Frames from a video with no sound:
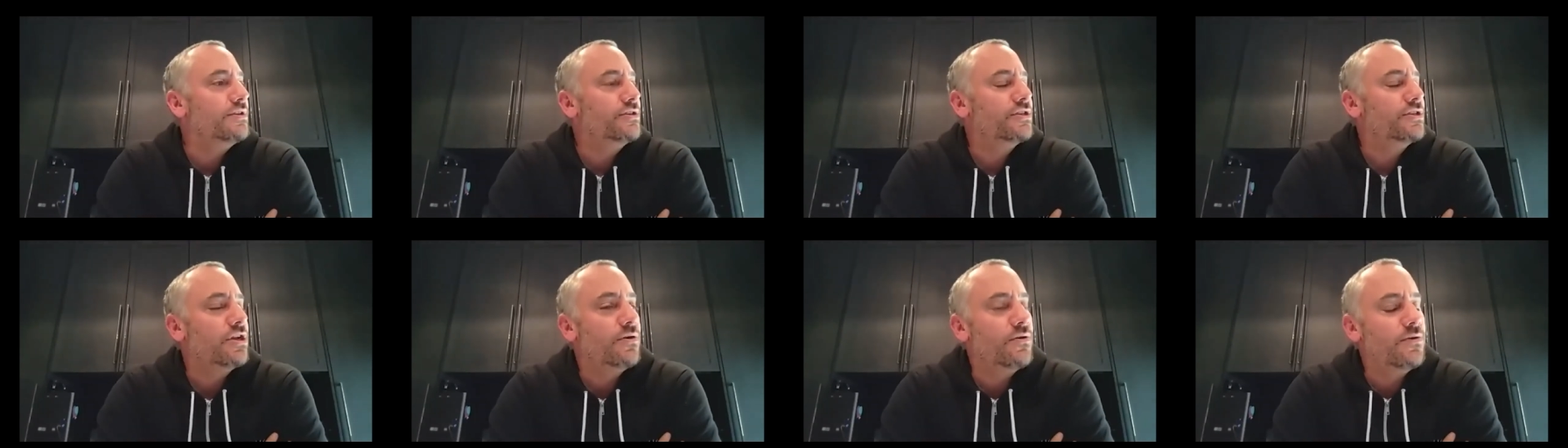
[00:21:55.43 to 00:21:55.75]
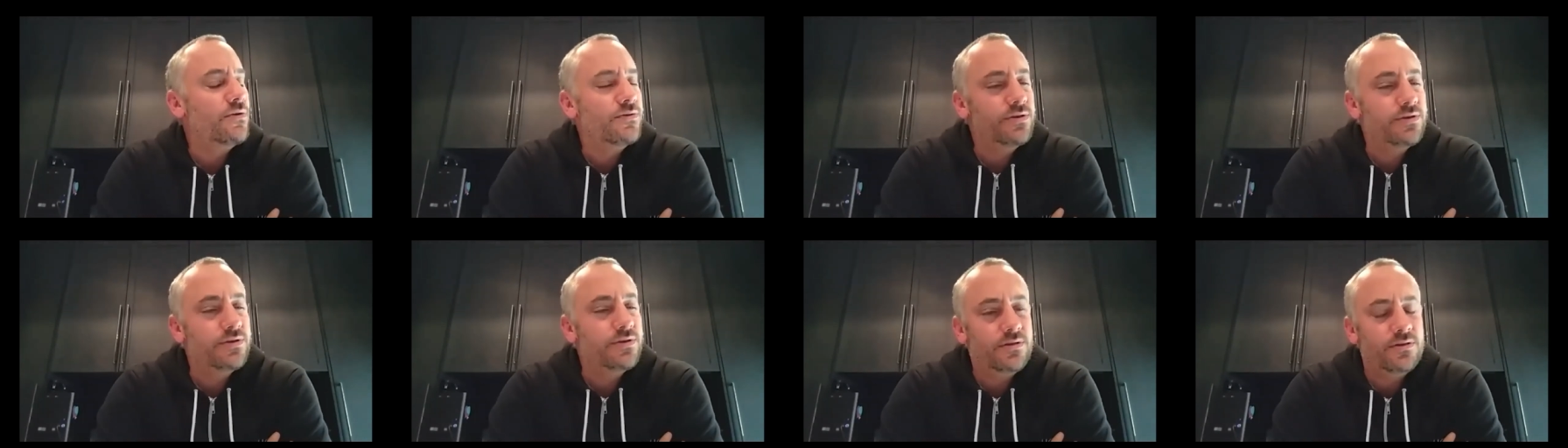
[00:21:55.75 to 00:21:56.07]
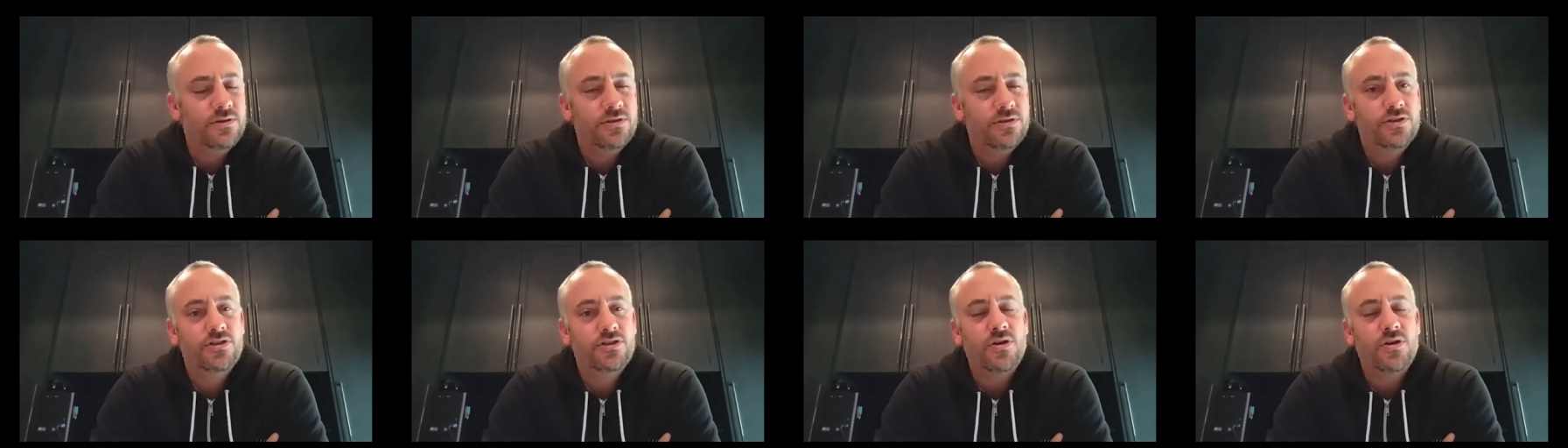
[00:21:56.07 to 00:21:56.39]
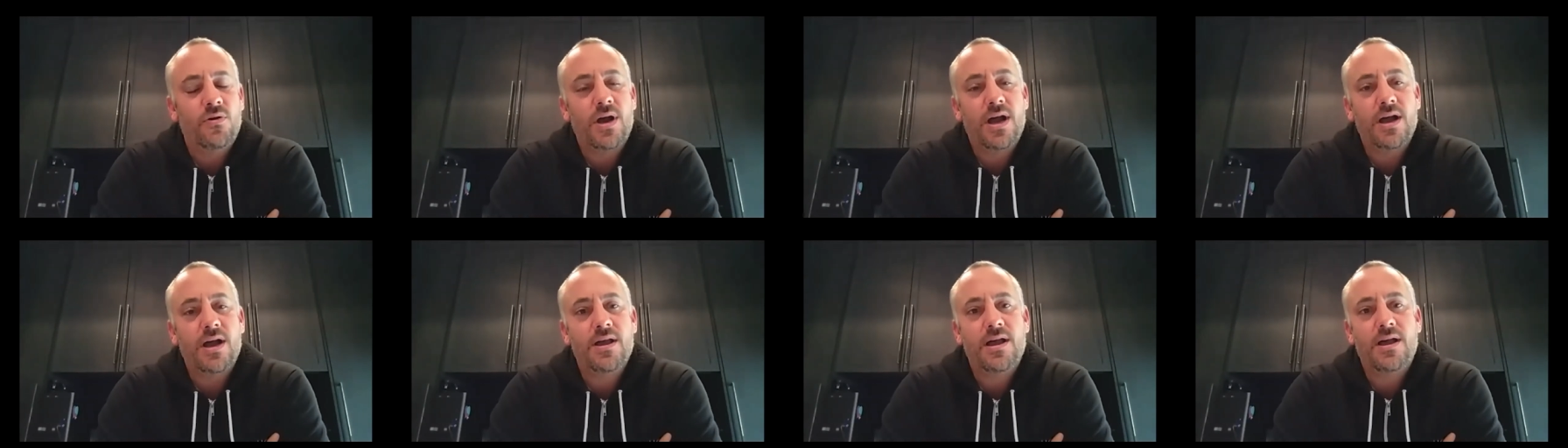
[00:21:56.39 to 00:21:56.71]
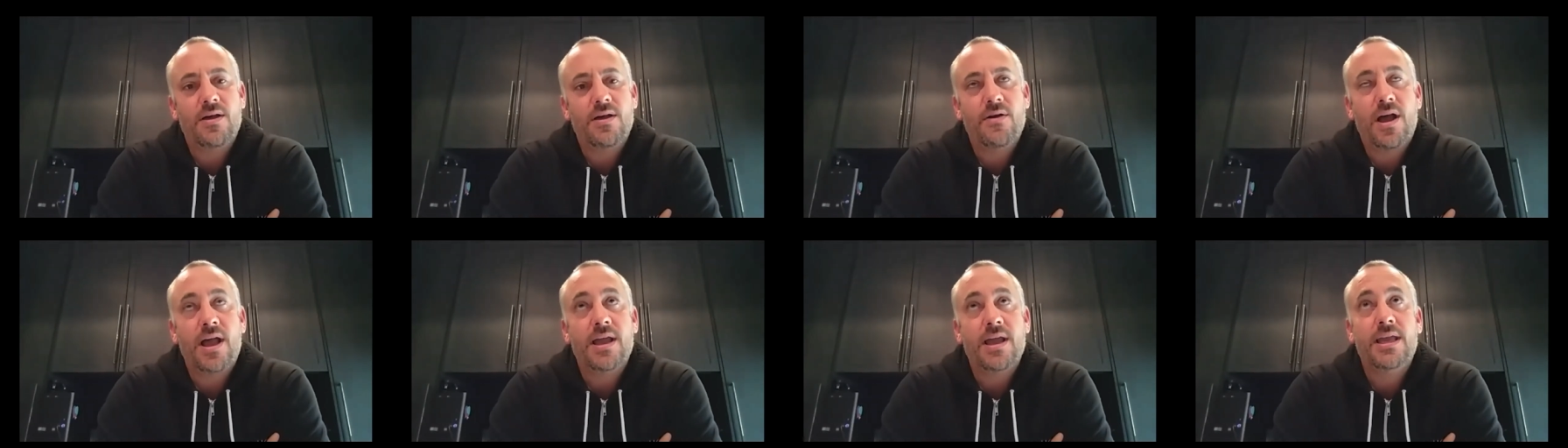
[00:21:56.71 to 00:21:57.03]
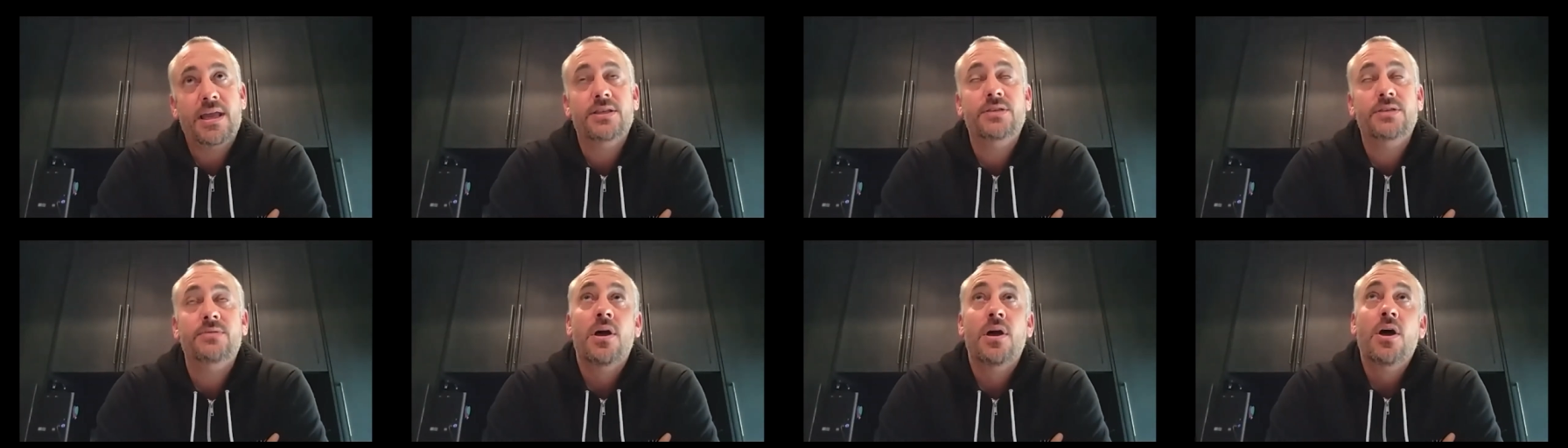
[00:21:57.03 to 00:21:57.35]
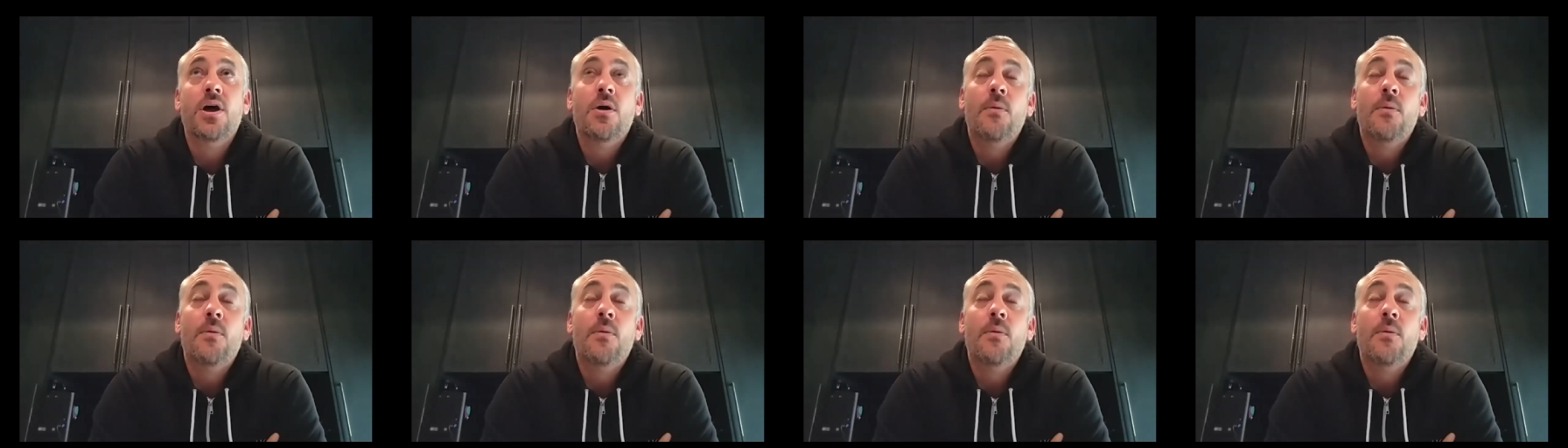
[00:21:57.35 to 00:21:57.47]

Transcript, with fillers: so so I guess